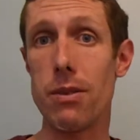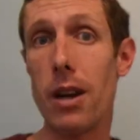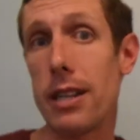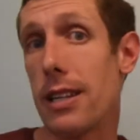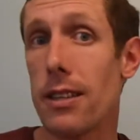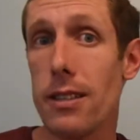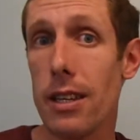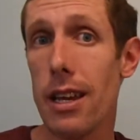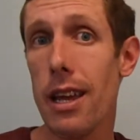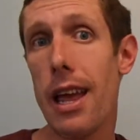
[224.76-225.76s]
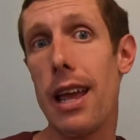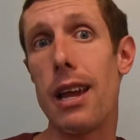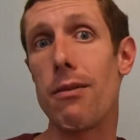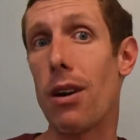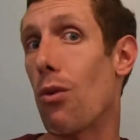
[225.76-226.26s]
very intensely
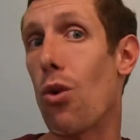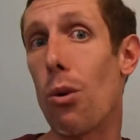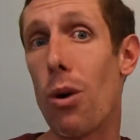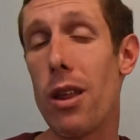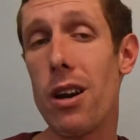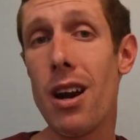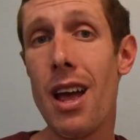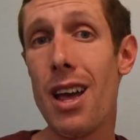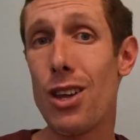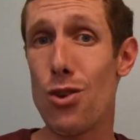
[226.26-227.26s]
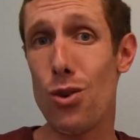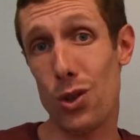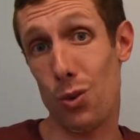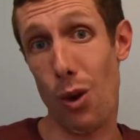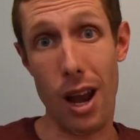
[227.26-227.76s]
in very warm weather, you can
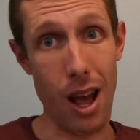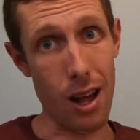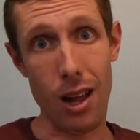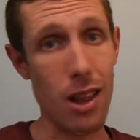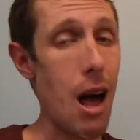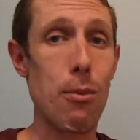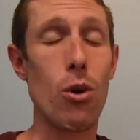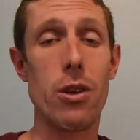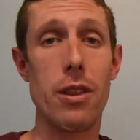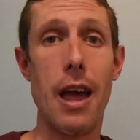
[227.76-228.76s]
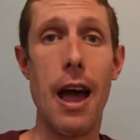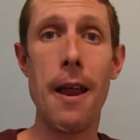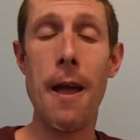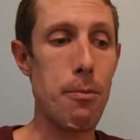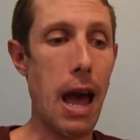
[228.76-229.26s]
sweat a lot more than that.
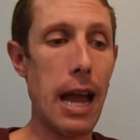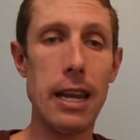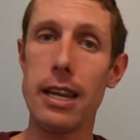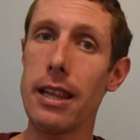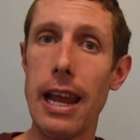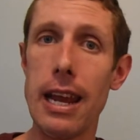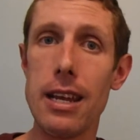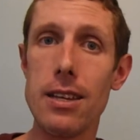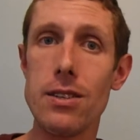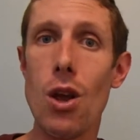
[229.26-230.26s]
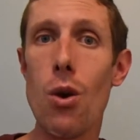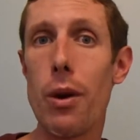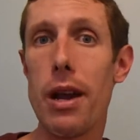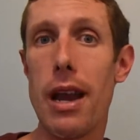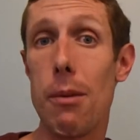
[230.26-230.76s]
Back in the 80s,
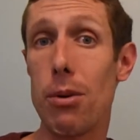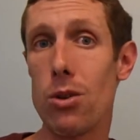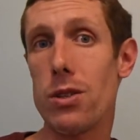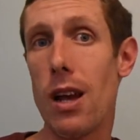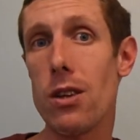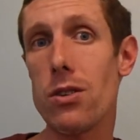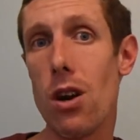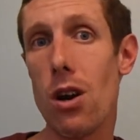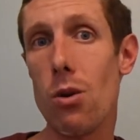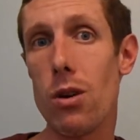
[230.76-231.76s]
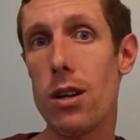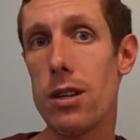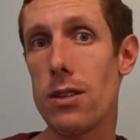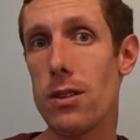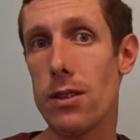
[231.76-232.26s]
when Alberto Salazar
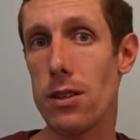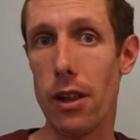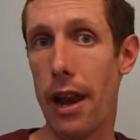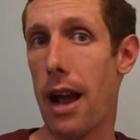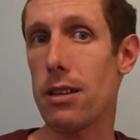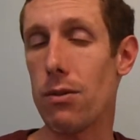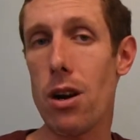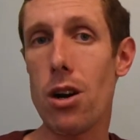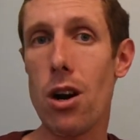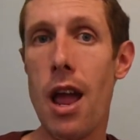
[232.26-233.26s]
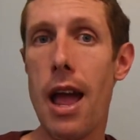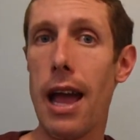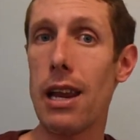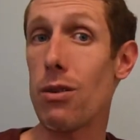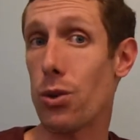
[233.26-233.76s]
was still an active runner
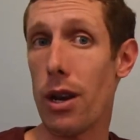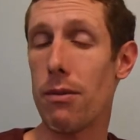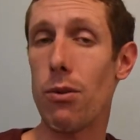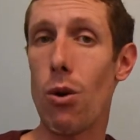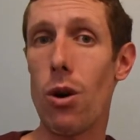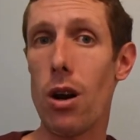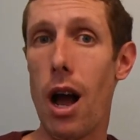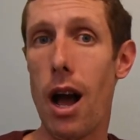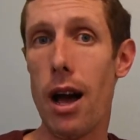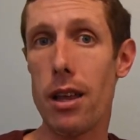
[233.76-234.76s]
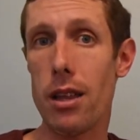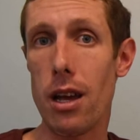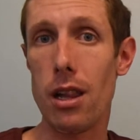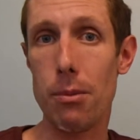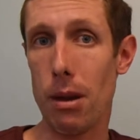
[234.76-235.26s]
and he was training for the
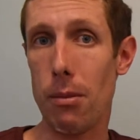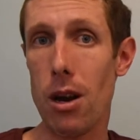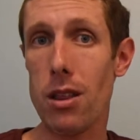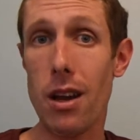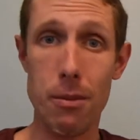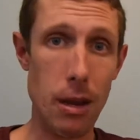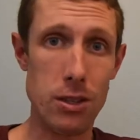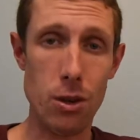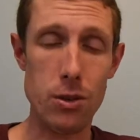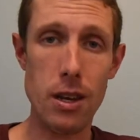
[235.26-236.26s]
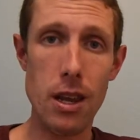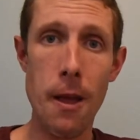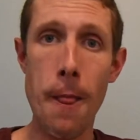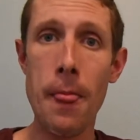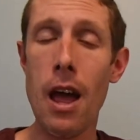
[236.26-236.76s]
Olympic marathon in Mexico City,
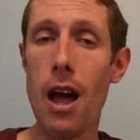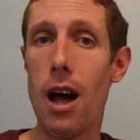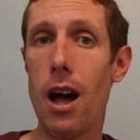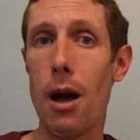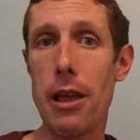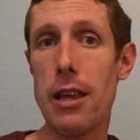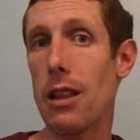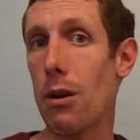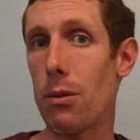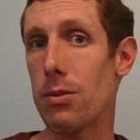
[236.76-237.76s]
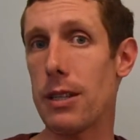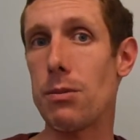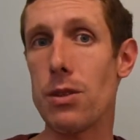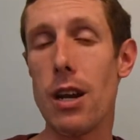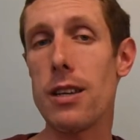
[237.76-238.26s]
I think they did some
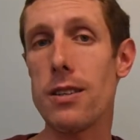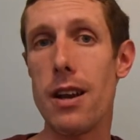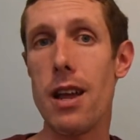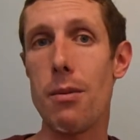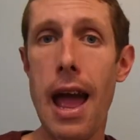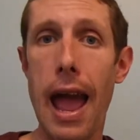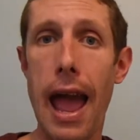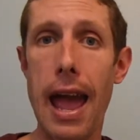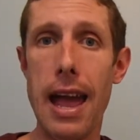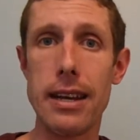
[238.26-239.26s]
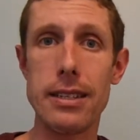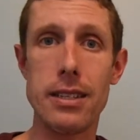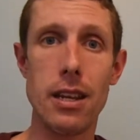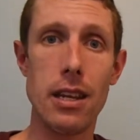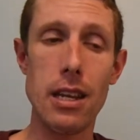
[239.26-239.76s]
studies on him, and
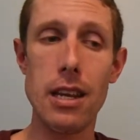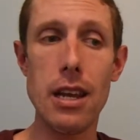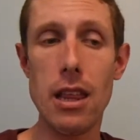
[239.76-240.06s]
he, I